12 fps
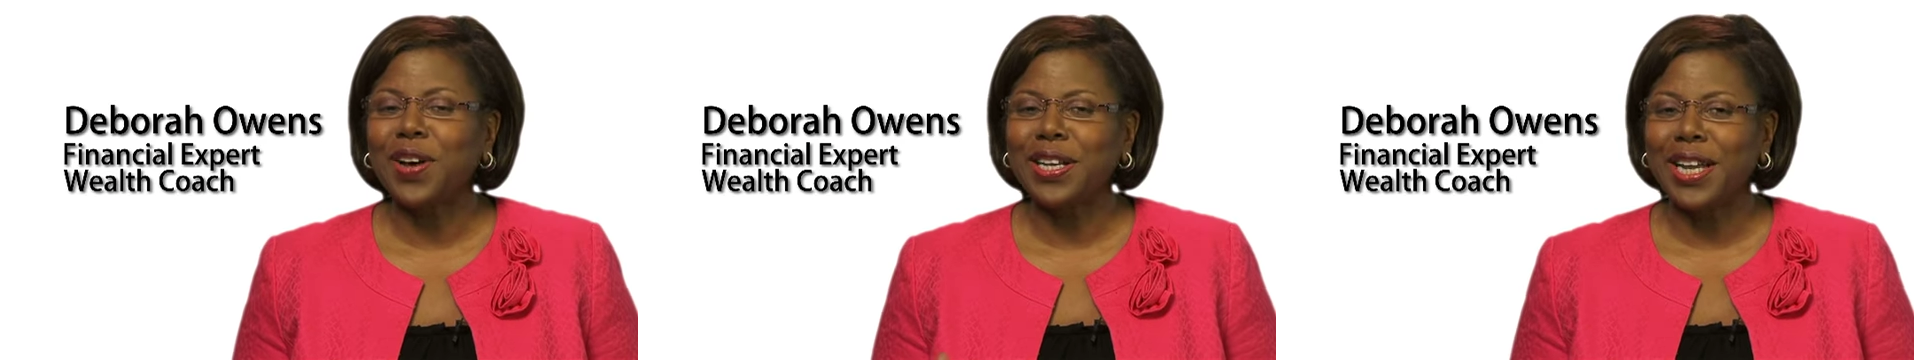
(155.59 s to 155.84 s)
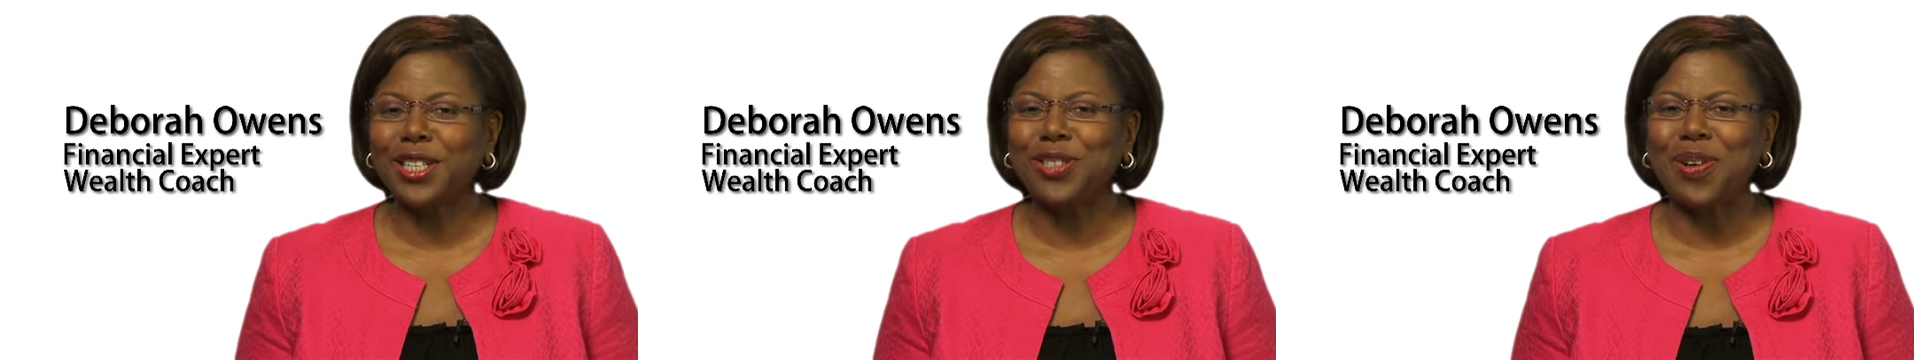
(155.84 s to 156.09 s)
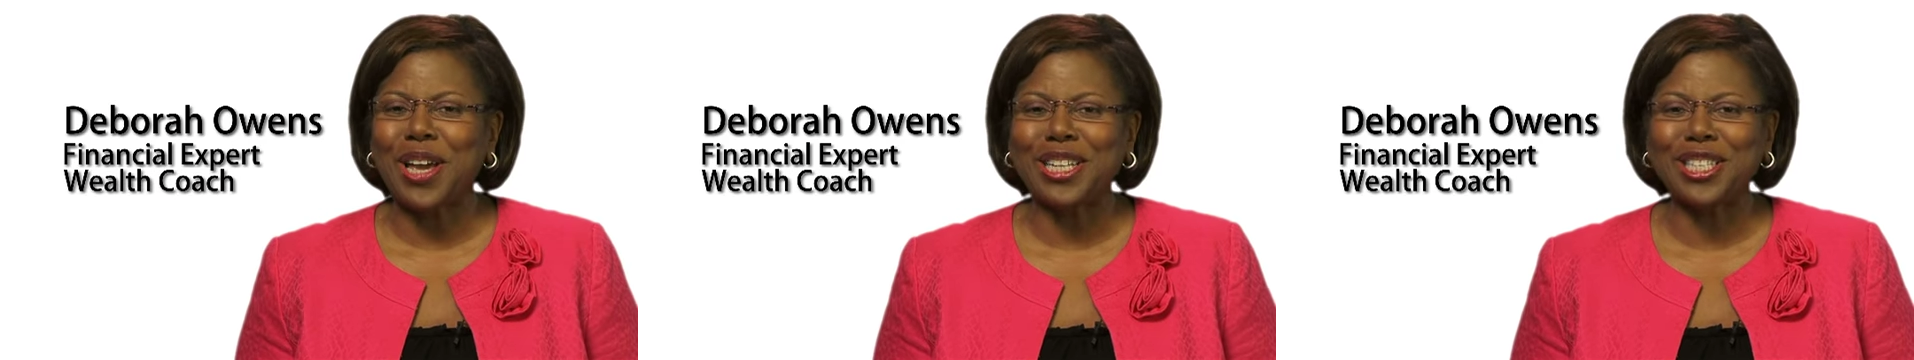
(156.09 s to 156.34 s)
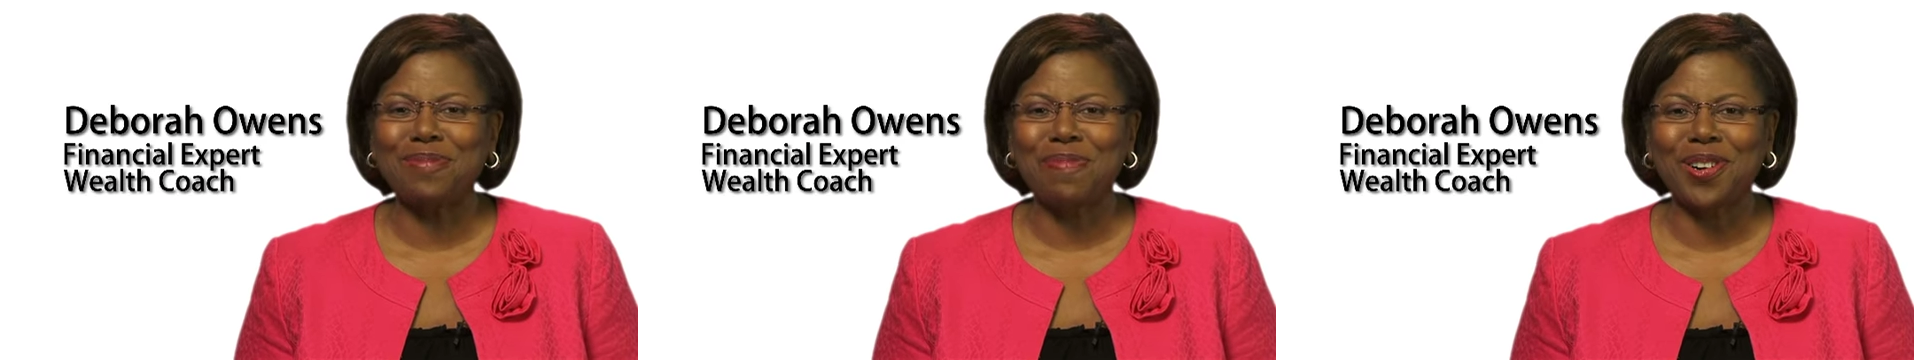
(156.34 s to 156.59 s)
financial
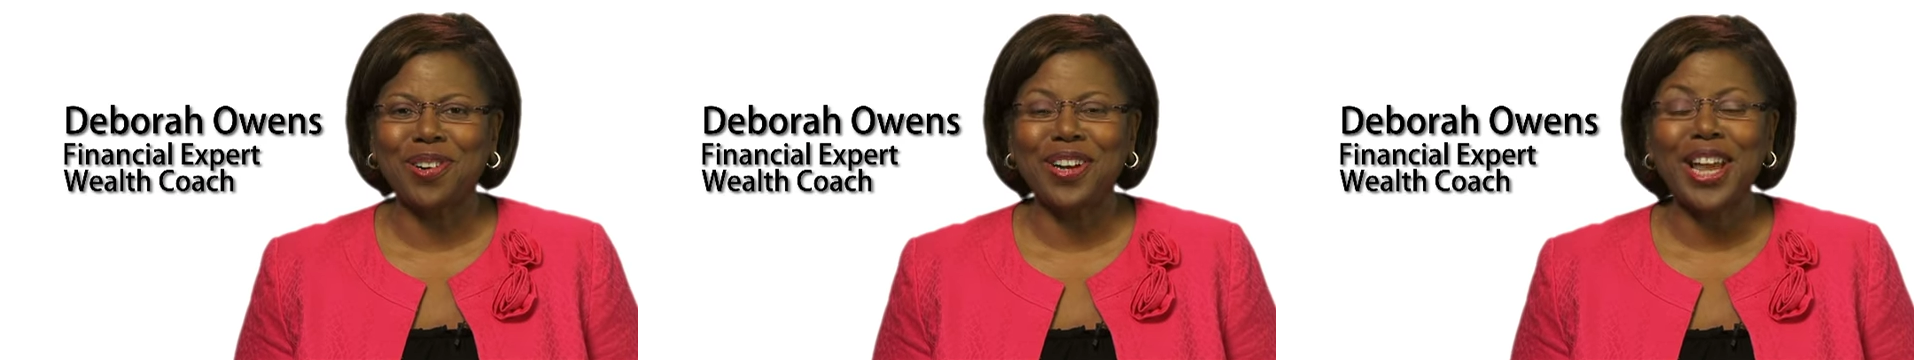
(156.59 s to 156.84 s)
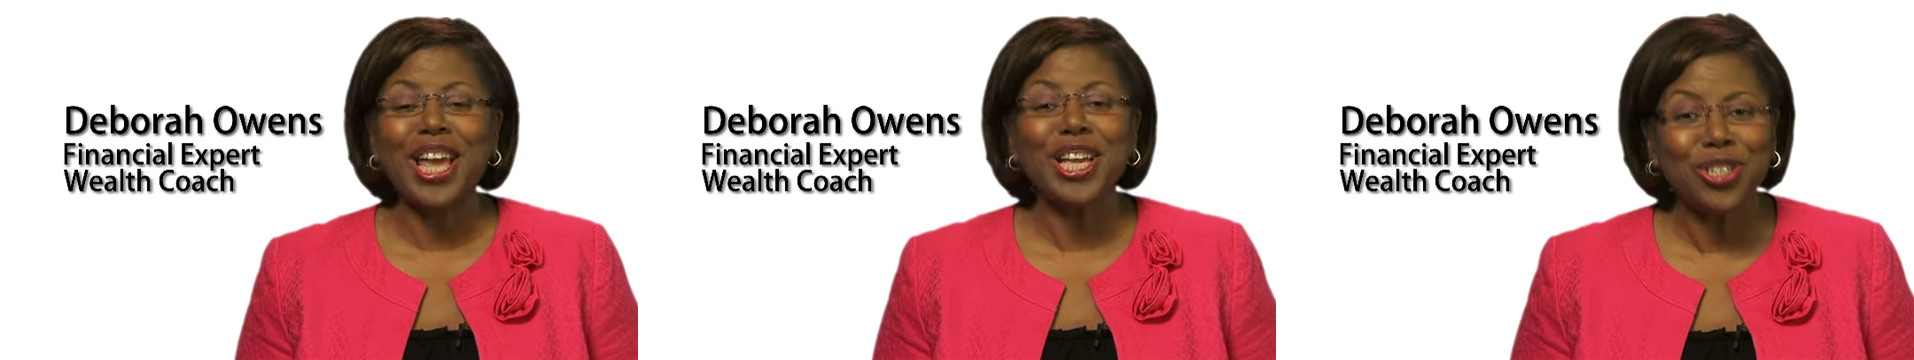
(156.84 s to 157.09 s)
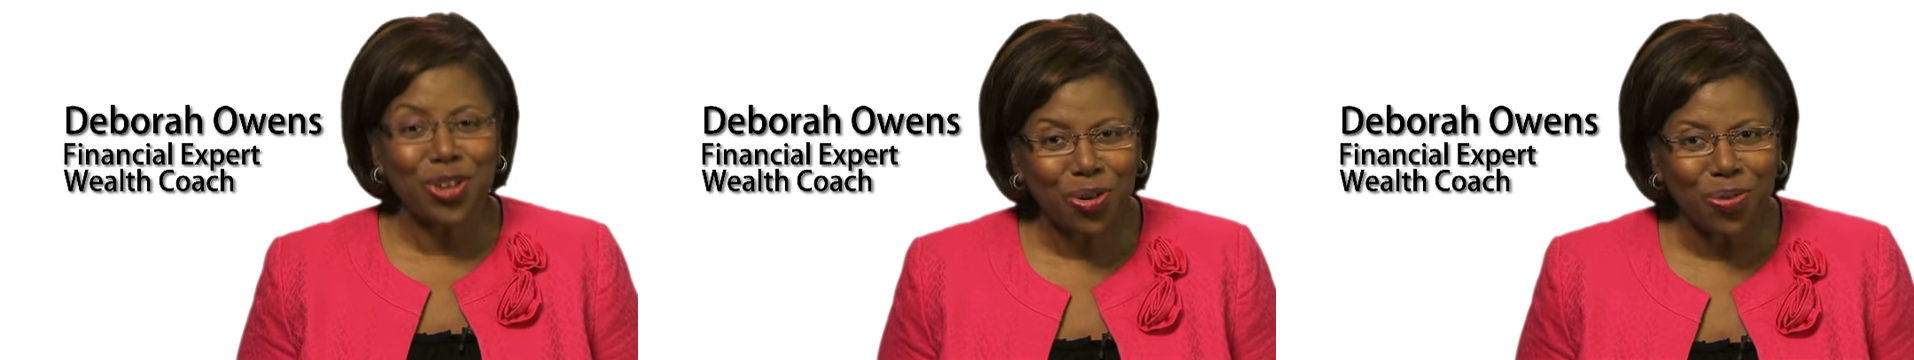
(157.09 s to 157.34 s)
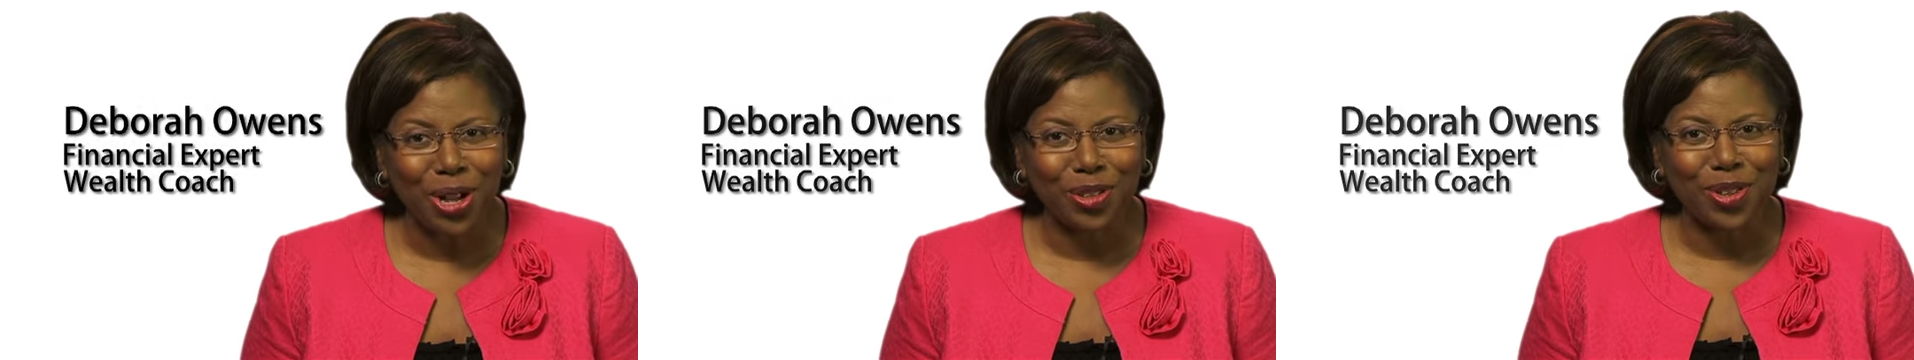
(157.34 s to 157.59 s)
expert, and your
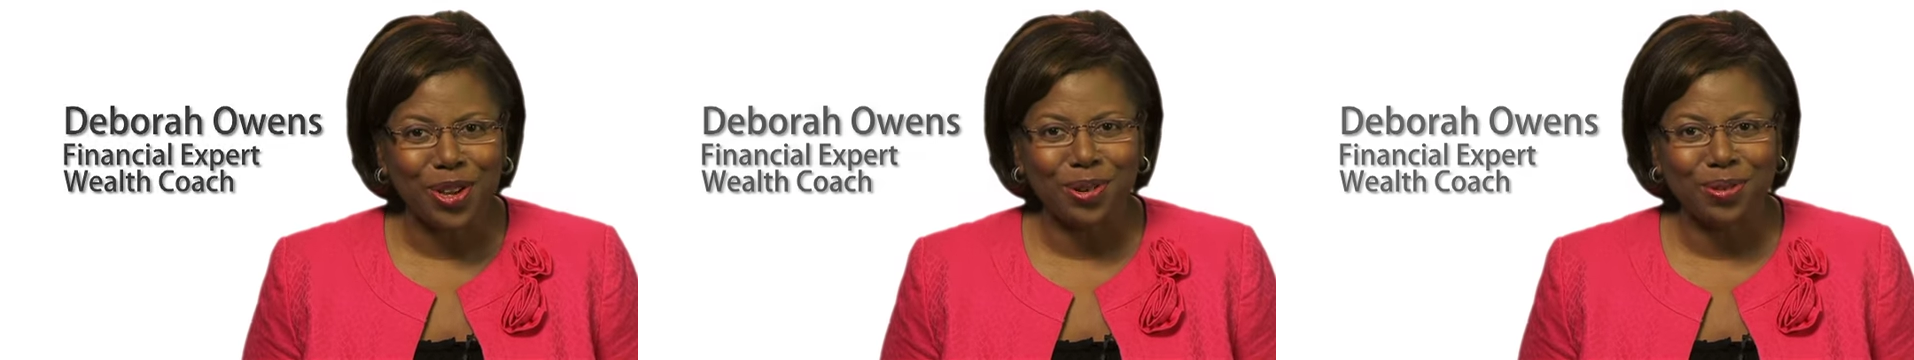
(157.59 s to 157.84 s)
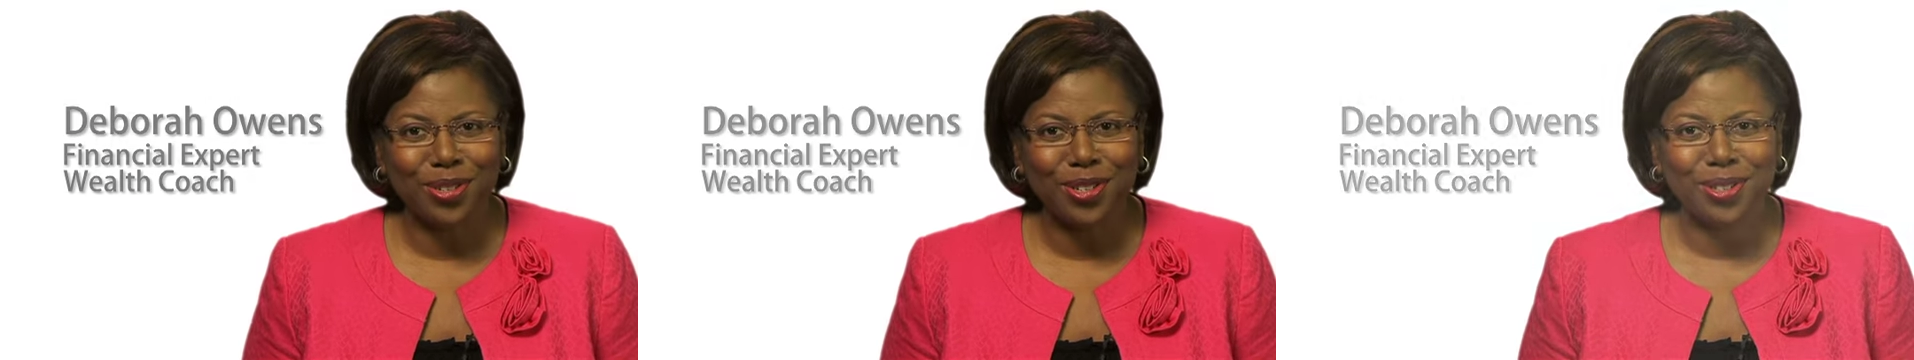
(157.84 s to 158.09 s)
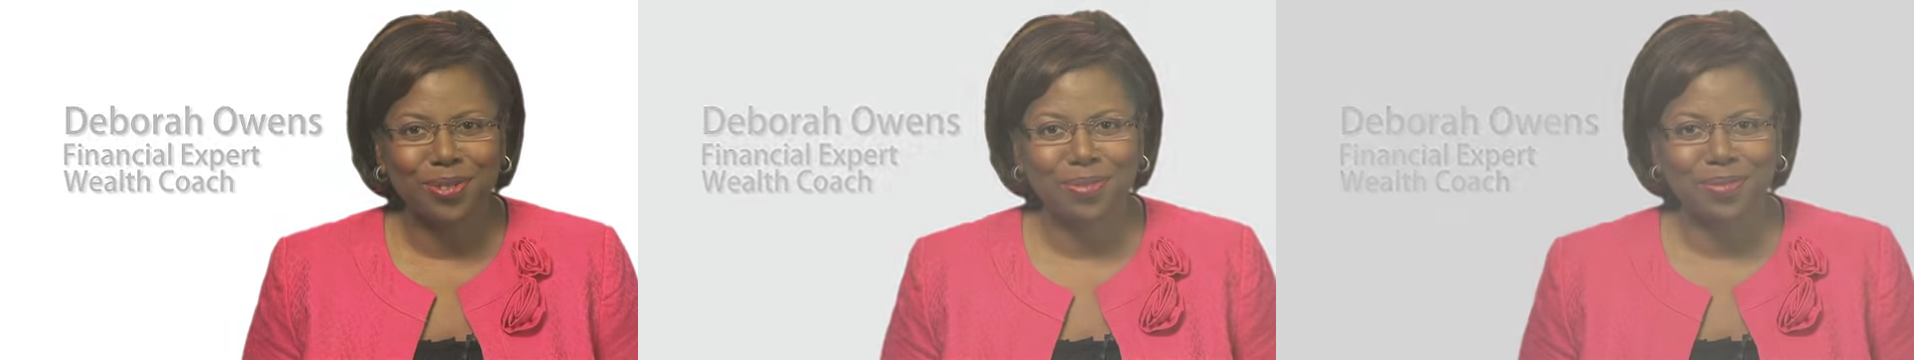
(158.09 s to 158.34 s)
wealth coach.